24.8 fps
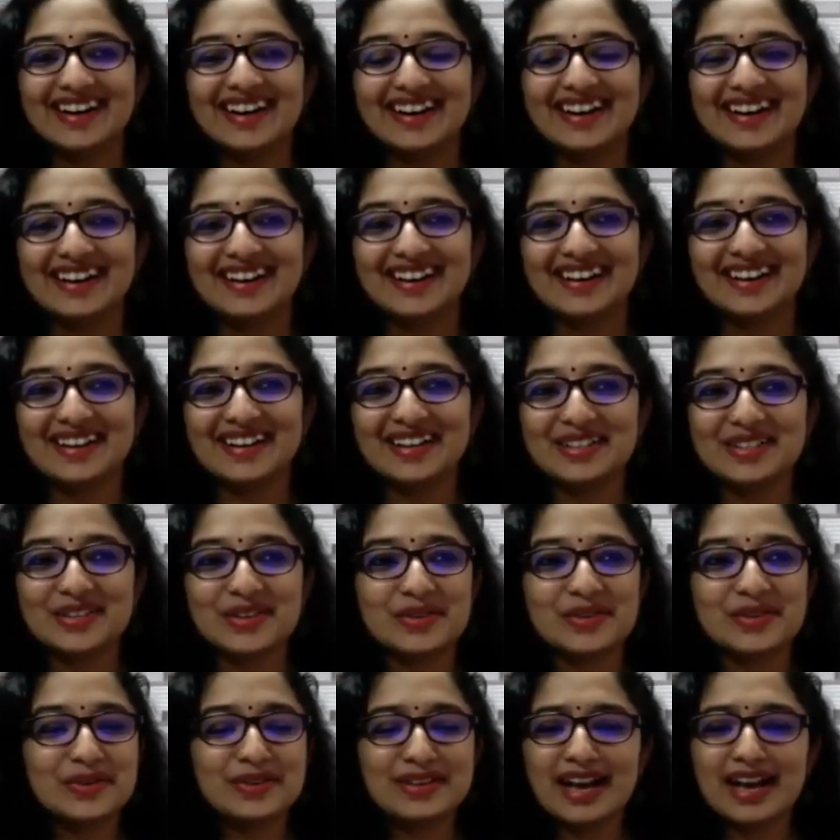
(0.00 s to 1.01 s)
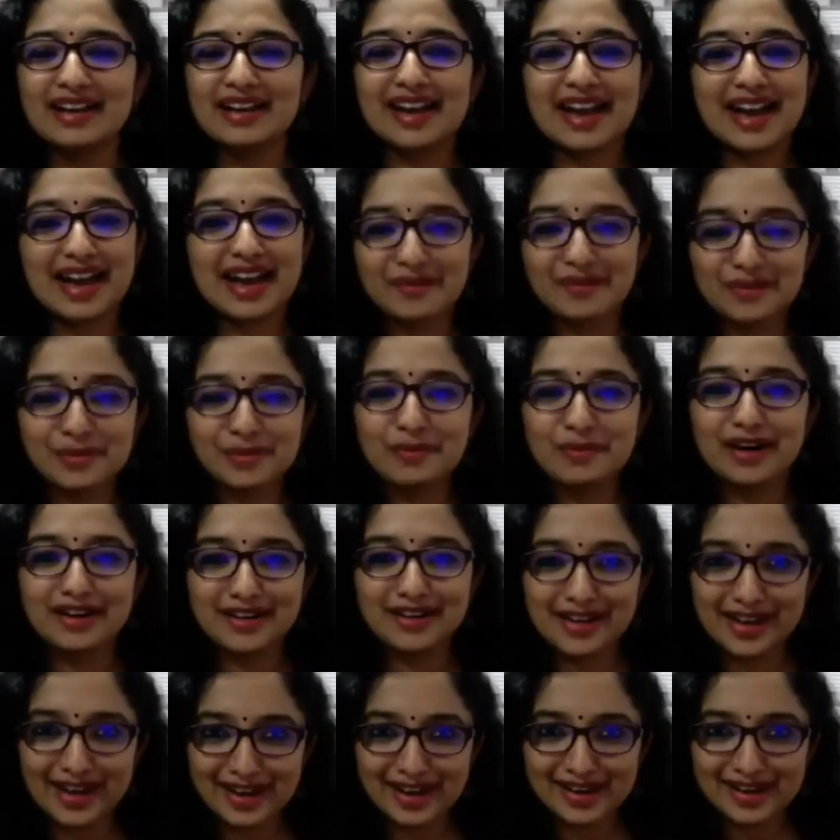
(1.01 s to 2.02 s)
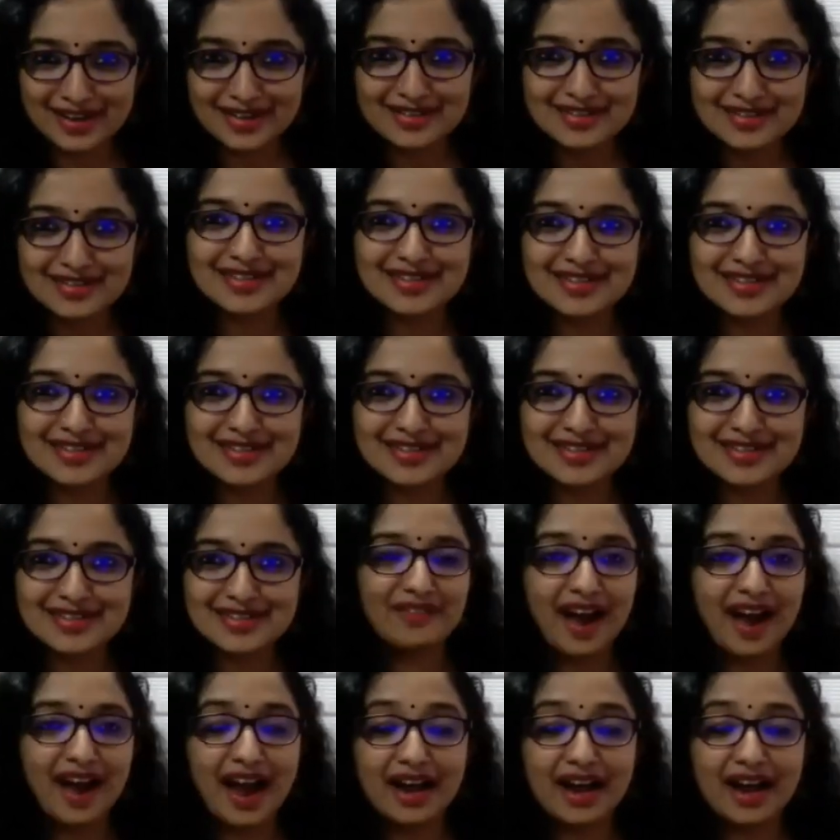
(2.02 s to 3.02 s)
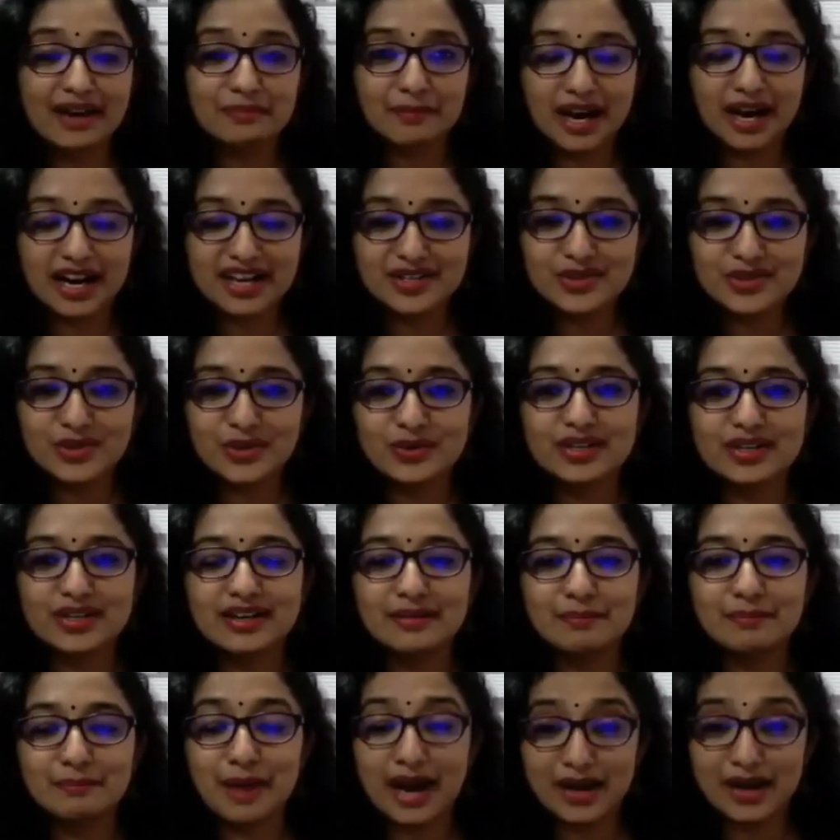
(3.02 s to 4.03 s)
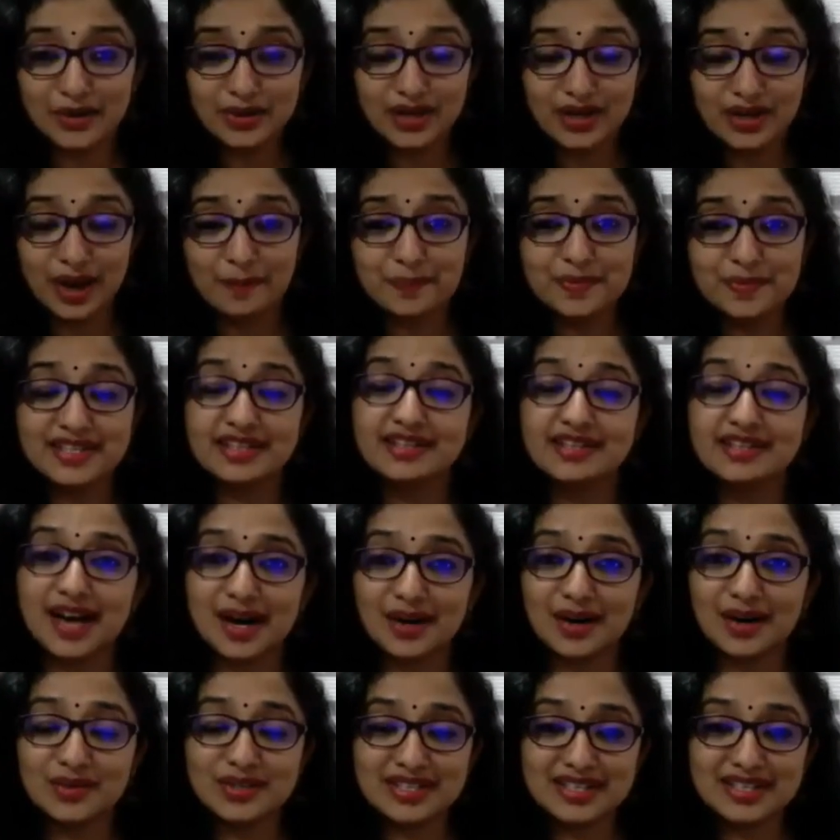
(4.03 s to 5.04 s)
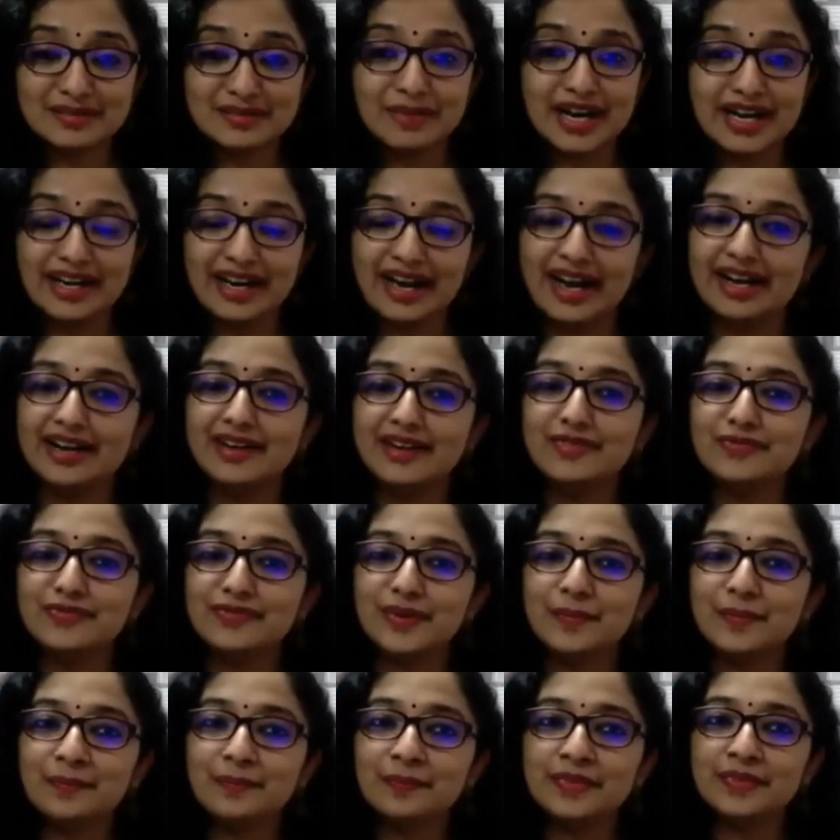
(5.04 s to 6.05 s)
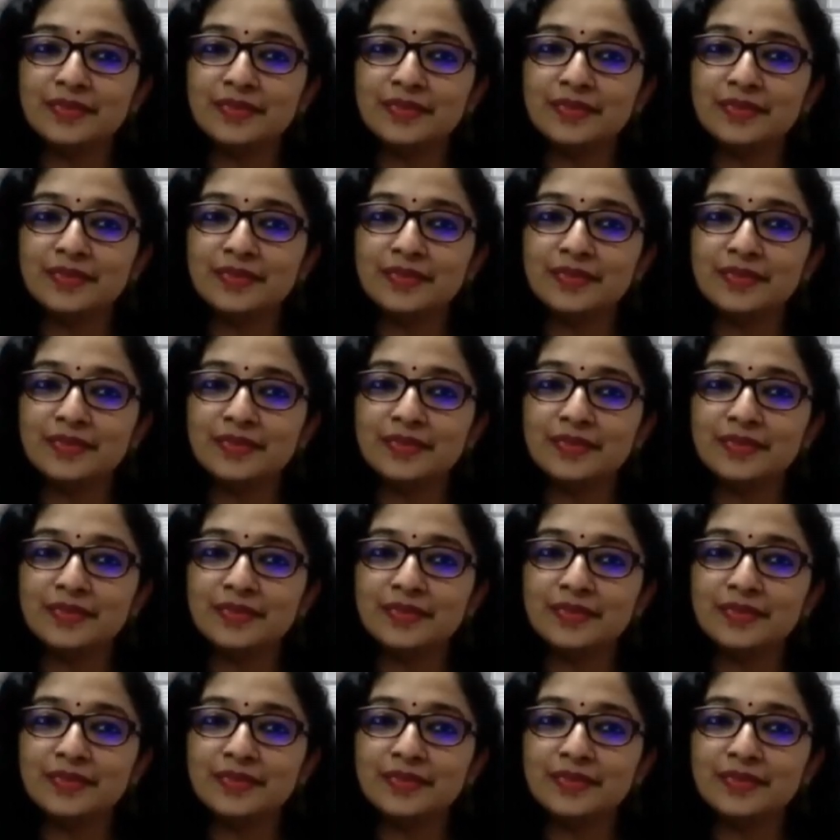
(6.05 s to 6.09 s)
Like everybody else, I have had my own ups and downs in my life.